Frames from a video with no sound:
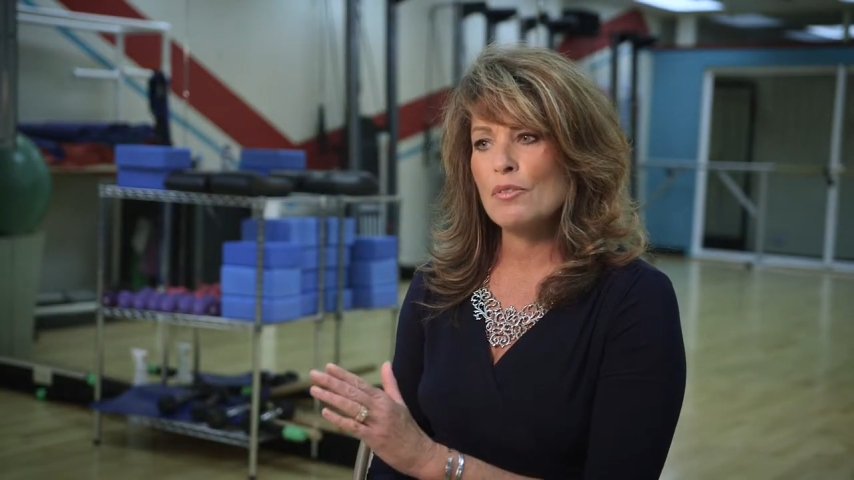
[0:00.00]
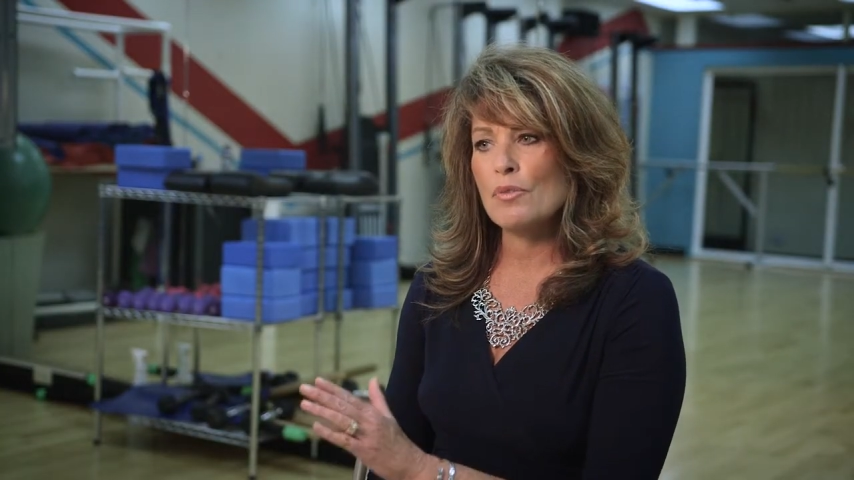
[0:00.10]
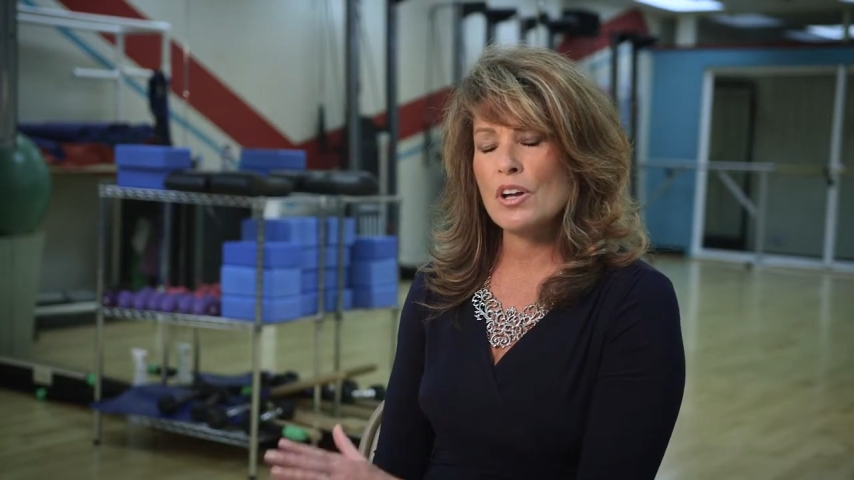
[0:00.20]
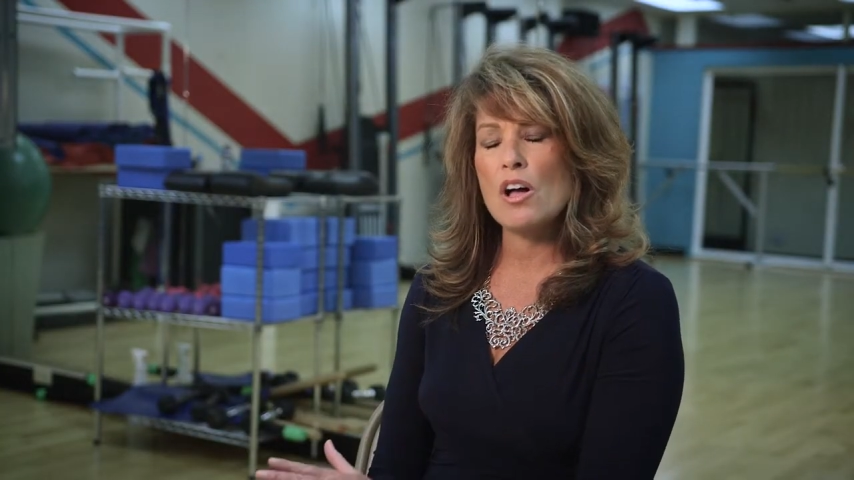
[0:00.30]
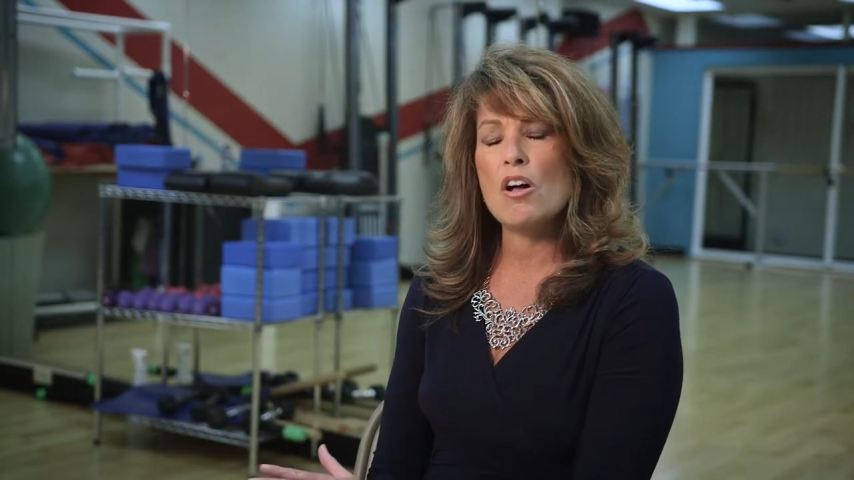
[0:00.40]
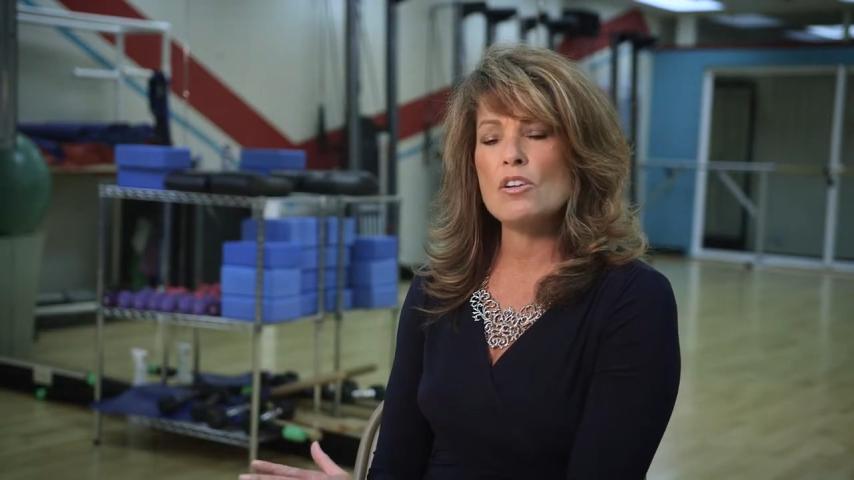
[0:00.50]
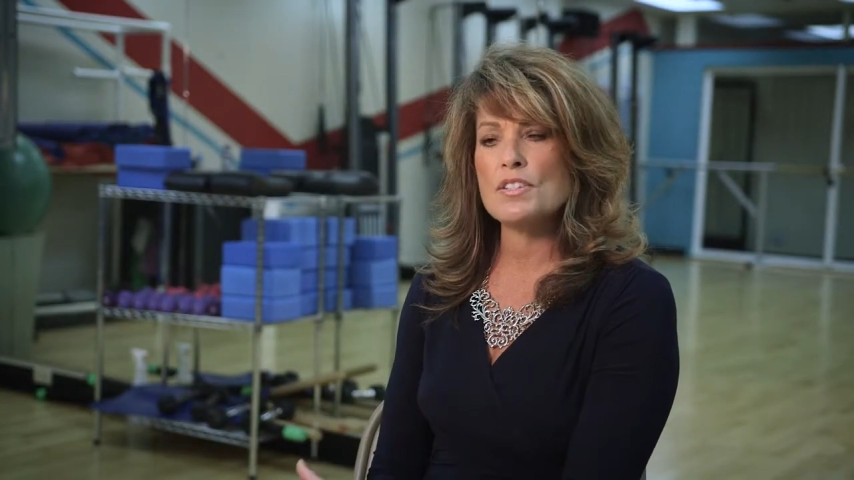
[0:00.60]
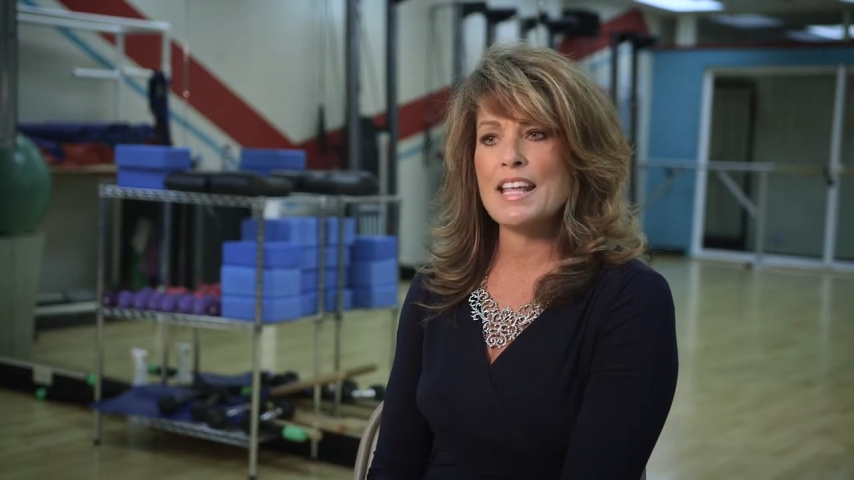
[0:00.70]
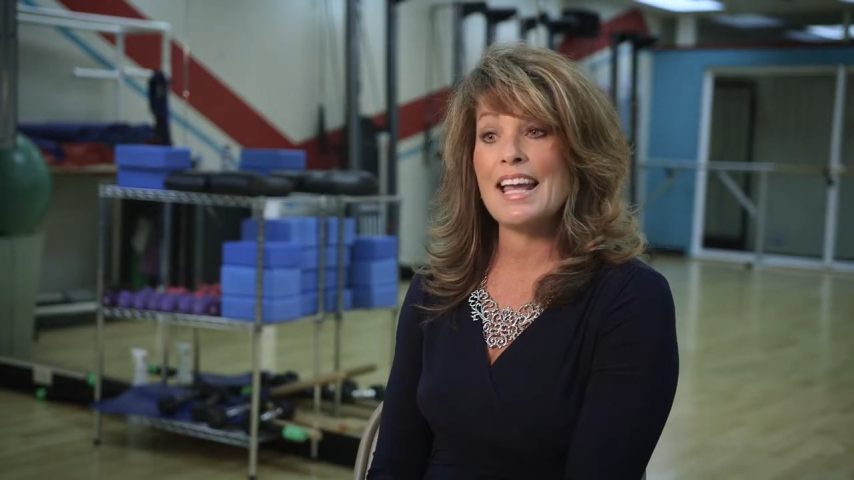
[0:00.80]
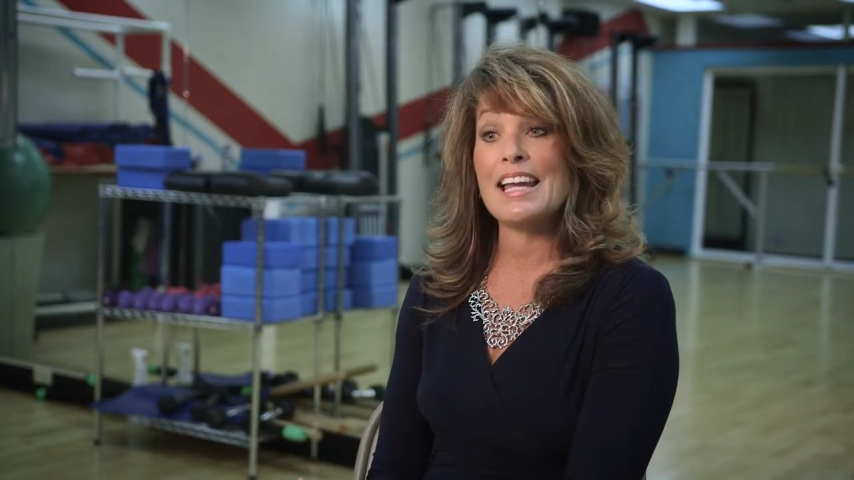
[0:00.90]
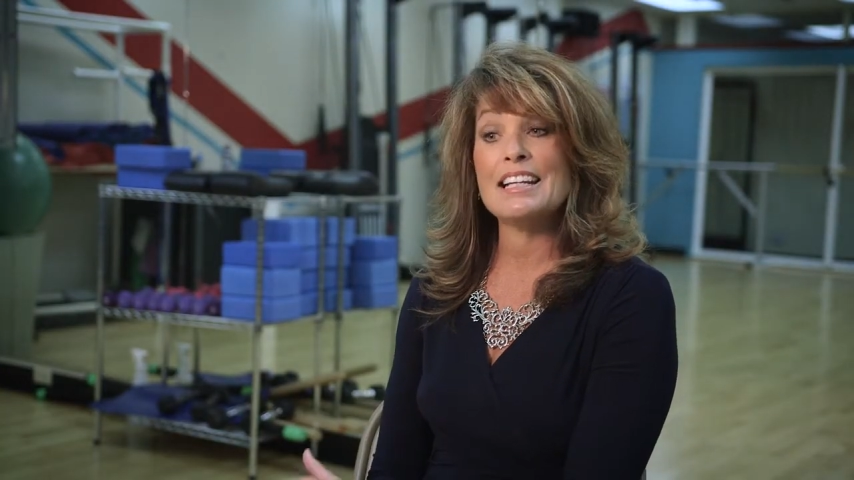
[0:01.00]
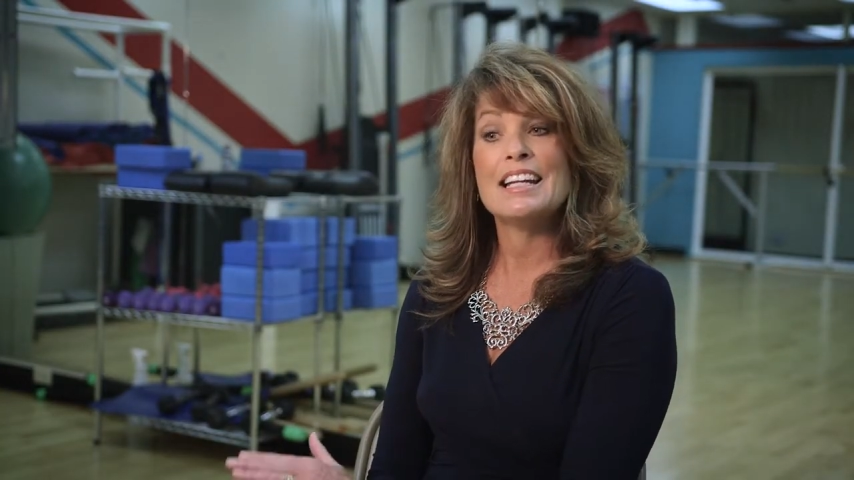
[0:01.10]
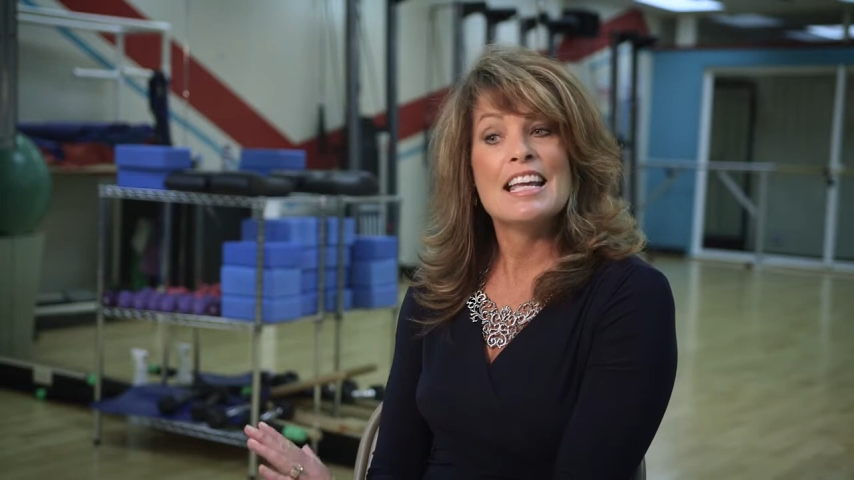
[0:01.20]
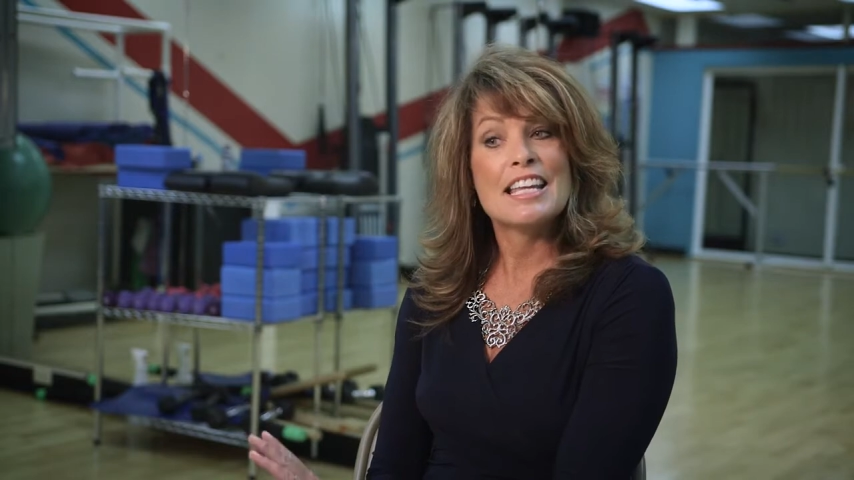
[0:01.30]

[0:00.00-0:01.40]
recall saying,